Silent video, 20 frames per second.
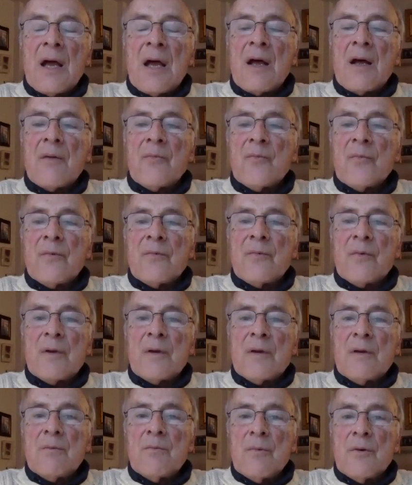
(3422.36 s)
And
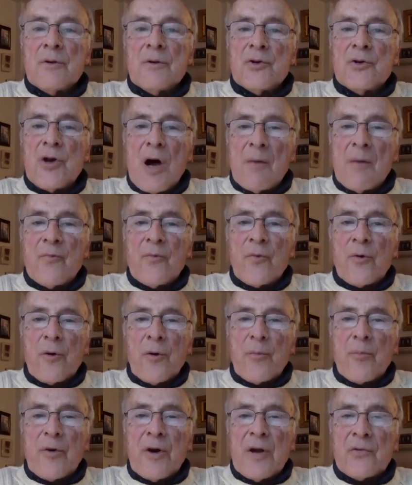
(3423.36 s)
the job for
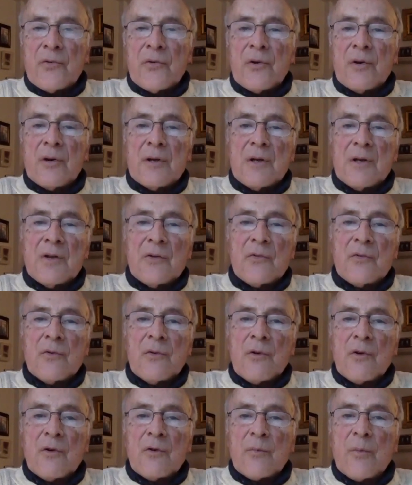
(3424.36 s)
a president is
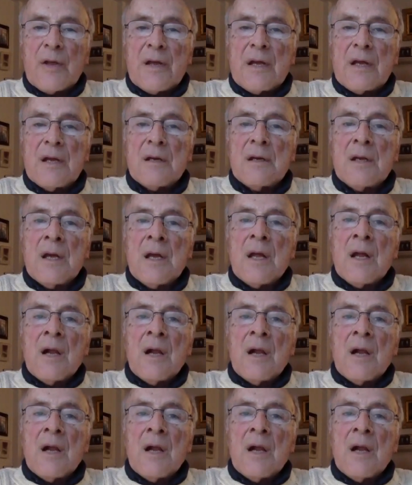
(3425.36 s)
to explain